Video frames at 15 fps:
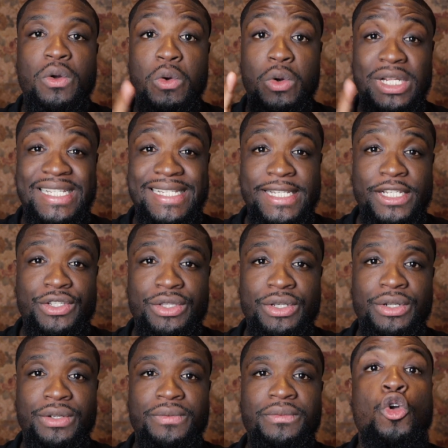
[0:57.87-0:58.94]
or
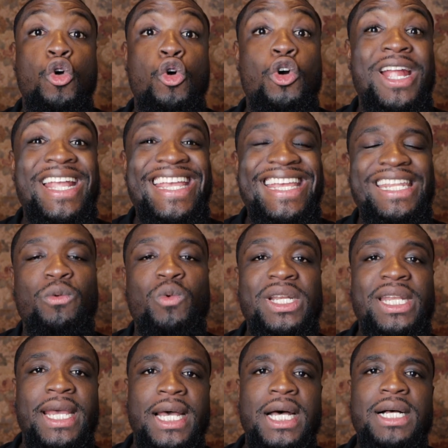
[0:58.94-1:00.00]
sister, or
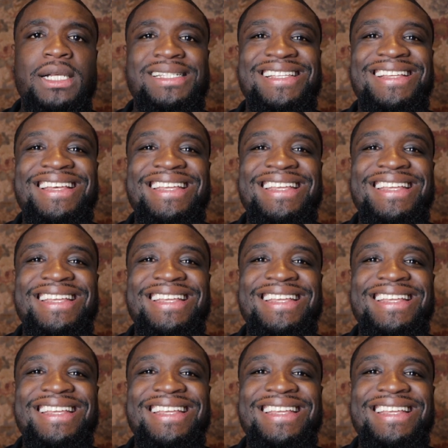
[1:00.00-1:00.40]
anyone else